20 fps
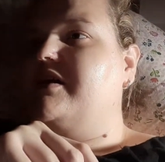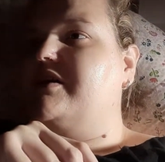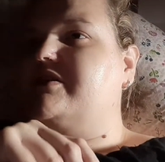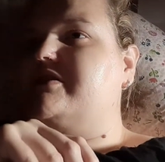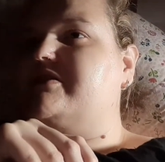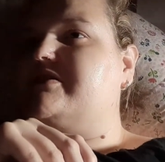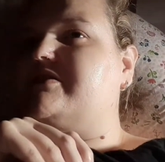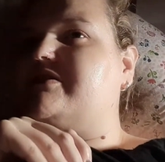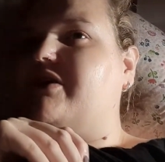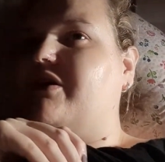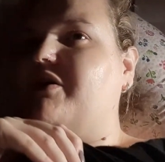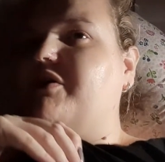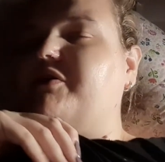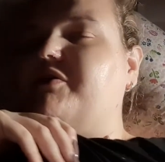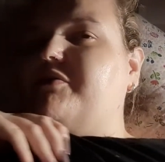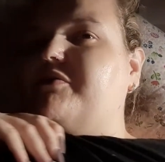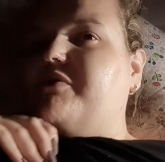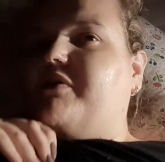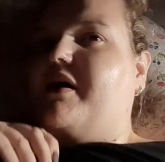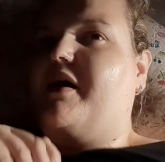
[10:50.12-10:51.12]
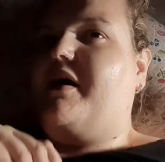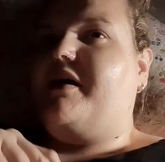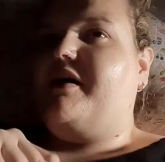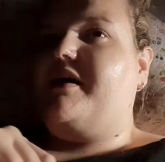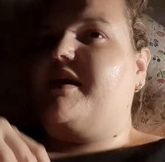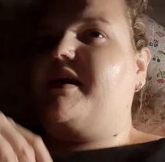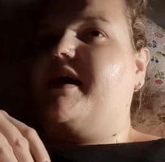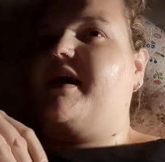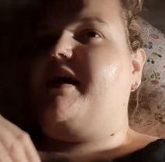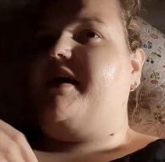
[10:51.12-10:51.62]
So
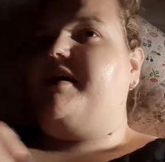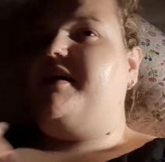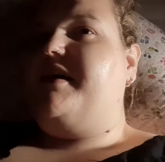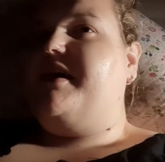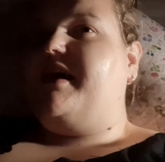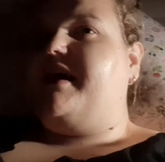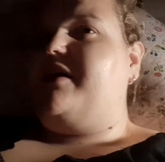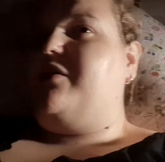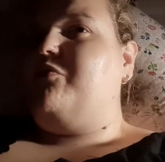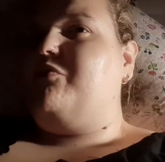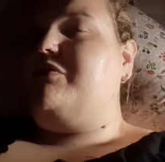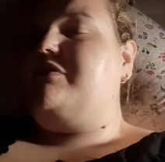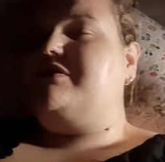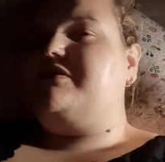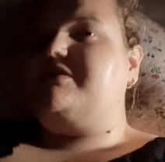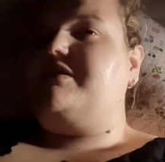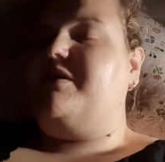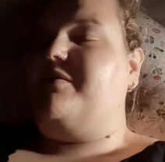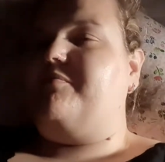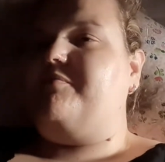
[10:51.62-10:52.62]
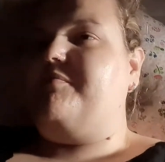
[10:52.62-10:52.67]
yeah, it was,